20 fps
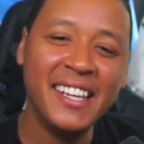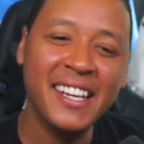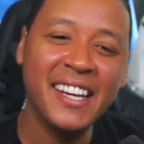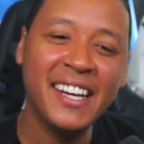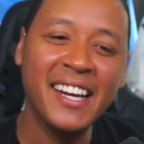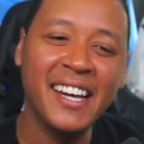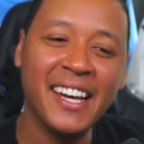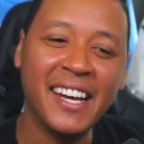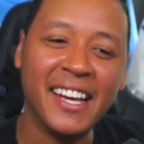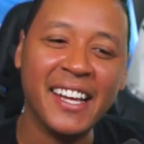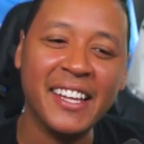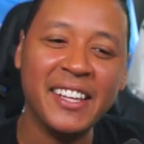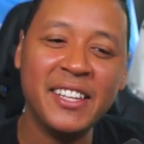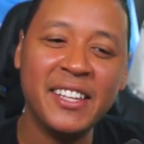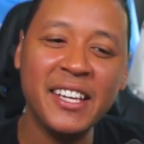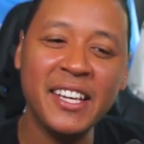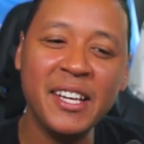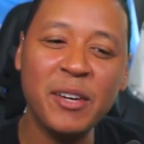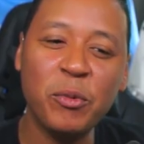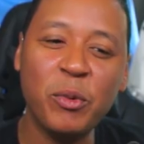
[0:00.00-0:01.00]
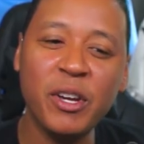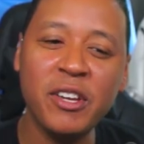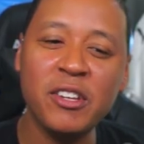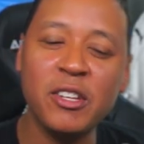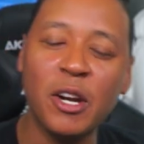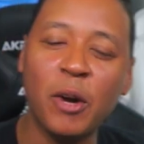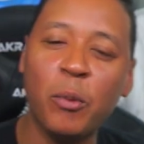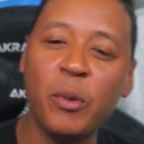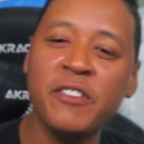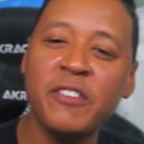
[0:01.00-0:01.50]
yeah, the we you
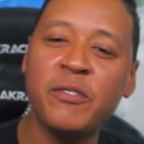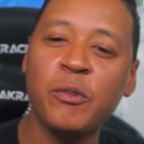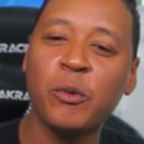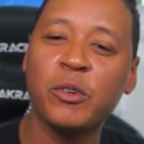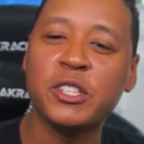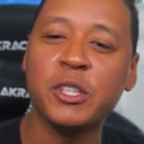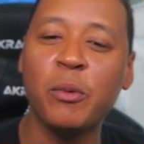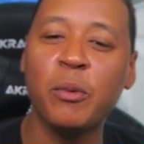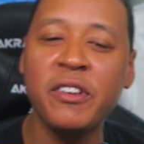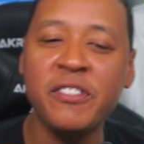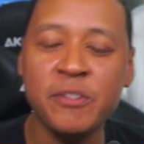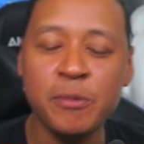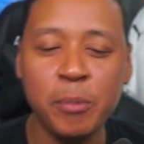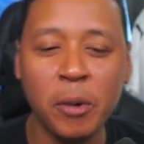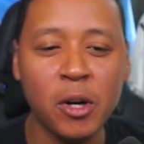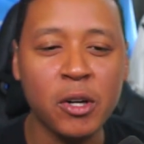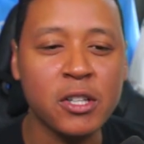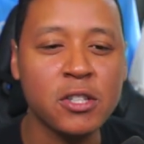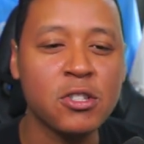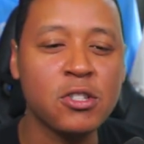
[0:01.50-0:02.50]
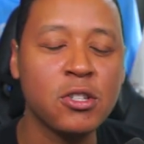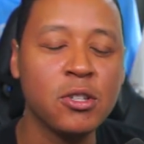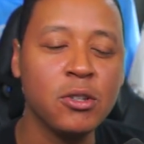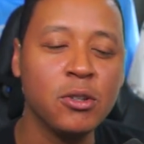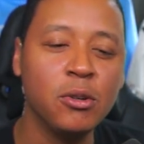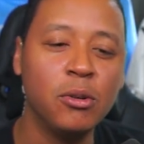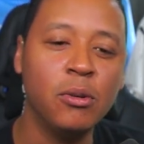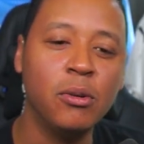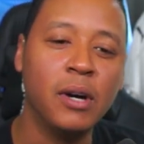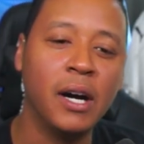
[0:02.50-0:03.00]
know we've so we've spoken
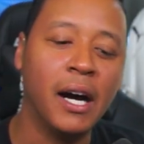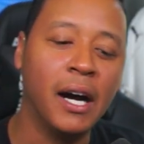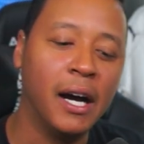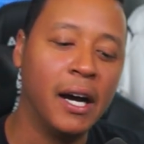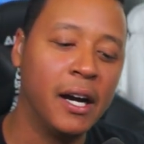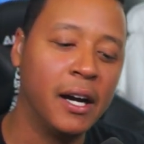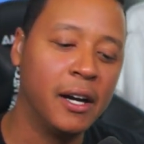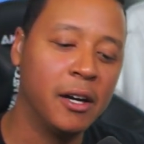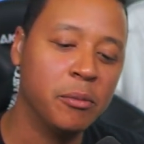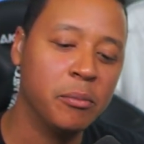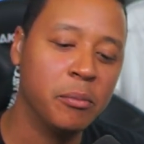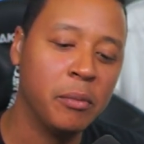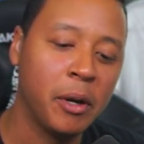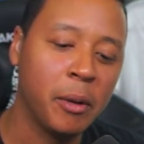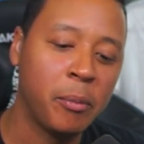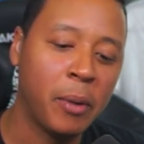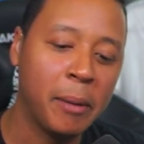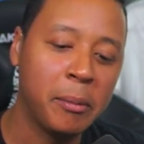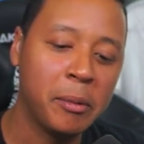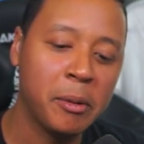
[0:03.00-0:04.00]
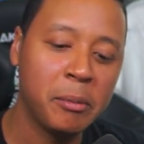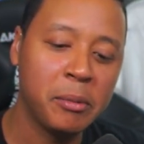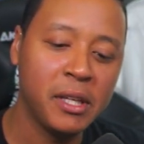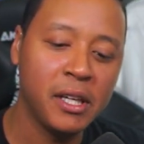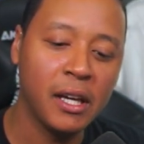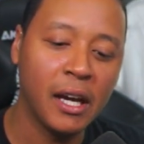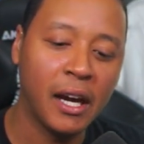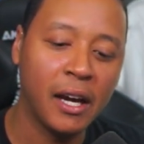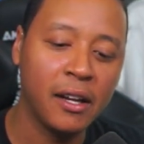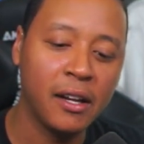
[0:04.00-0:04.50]
to um
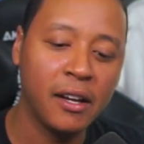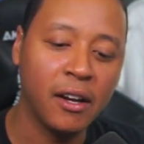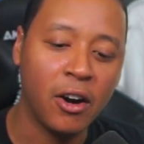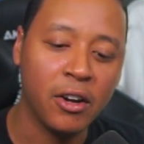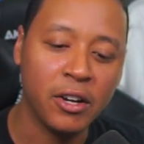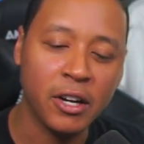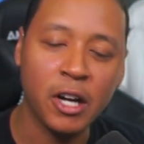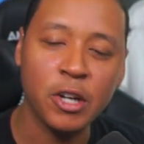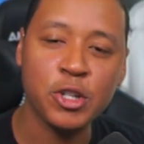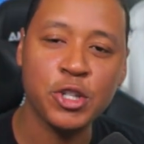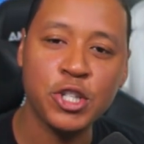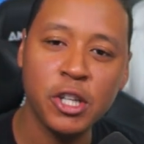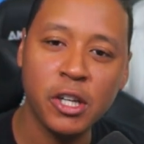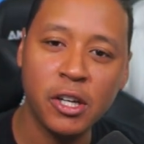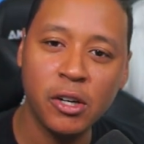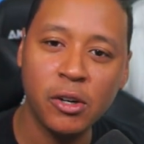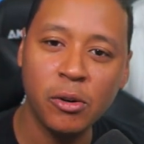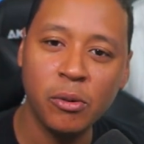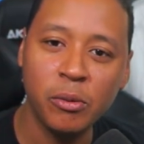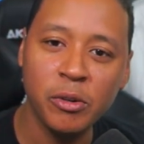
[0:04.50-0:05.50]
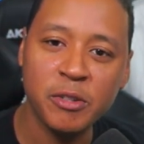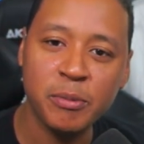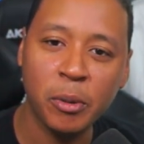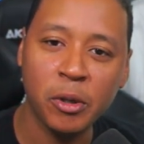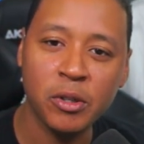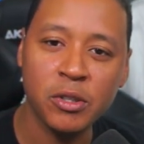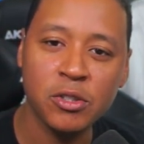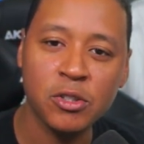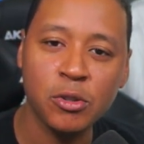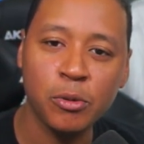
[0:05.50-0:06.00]
probably uh, on our show we've
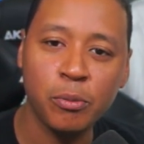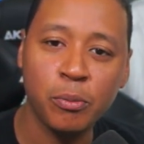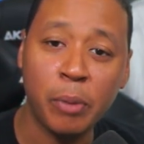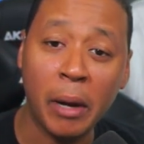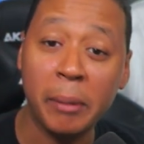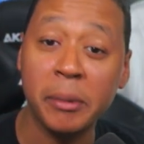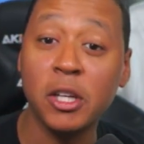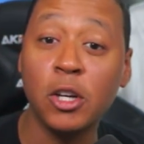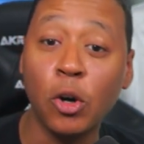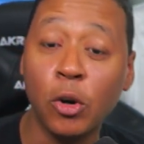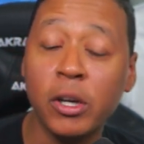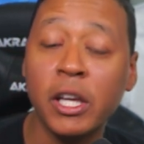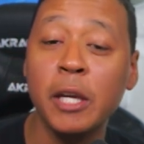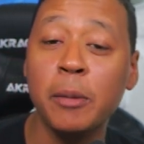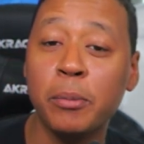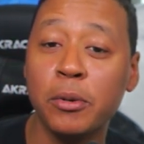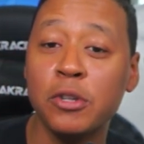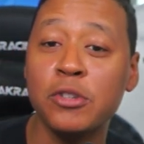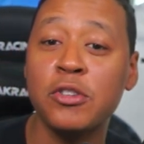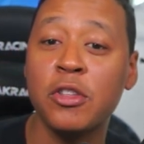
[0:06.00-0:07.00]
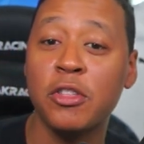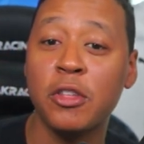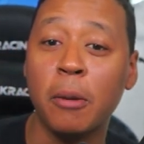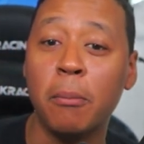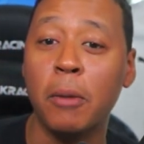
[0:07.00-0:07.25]
spoken to probably goalkeepers the